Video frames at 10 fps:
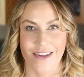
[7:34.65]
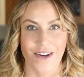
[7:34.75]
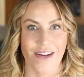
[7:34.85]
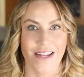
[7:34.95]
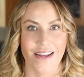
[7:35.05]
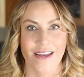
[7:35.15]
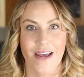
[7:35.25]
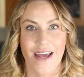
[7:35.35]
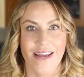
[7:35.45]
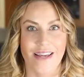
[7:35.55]
they're gonna
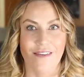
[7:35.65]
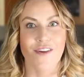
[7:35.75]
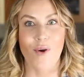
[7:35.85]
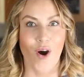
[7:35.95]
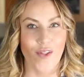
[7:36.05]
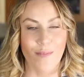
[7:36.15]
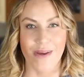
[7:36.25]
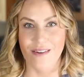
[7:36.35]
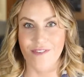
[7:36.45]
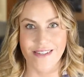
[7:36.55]
give you all the
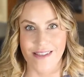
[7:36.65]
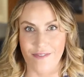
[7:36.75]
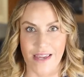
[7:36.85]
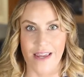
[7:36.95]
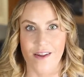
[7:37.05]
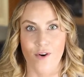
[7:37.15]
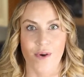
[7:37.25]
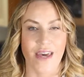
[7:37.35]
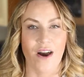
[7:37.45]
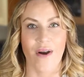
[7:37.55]
benefits of keto
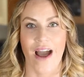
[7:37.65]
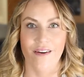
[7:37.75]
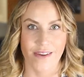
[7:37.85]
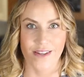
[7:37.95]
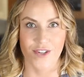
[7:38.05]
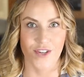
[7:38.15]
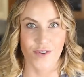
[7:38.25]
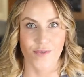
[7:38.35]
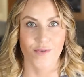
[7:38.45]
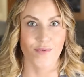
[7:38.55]
without having
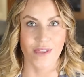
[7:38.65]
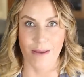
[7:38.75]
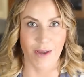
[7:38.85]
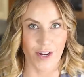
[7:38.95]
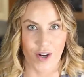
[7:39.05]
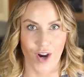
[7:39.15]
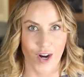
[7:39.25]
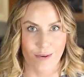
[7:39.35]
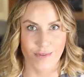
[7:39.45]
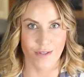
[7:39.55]
to limit your
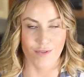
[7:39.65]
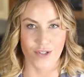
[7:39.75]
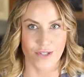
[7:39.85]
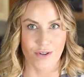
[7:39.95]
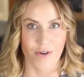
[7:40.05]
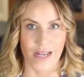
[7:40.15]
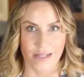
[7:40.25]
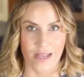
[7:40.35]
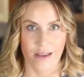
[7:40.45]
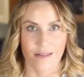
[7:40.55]
carbs, which is
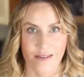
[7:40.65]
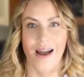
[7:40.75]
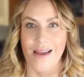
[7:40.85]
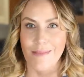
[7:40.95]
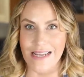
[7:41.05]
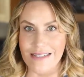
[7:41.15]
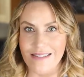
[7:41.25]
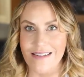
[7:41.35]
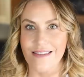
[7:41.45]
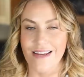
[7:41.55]
crazy. I'm
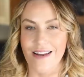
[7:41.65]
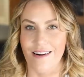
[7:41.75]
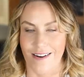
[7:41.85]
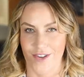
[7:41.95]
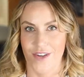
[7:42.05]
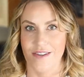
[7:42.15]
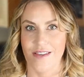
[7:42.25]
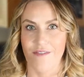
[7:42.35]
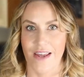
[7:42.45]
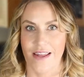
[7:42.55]
instantly cautious
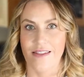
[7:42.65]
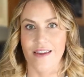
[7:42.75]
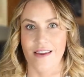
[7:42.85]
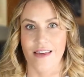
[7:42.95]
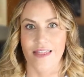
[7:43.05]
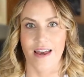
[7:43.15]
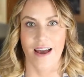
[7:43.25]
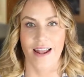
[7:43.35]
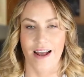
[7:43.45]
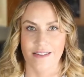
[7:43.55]
of anything
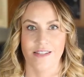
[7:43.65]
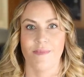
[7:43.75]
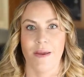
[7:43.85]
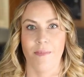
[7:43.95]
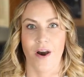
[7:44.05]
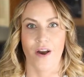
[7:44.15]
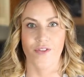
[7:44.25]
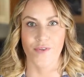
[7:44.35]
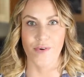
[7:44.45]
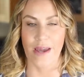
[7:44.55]
that has to be
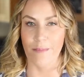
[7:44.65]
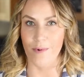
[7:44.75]
bought through a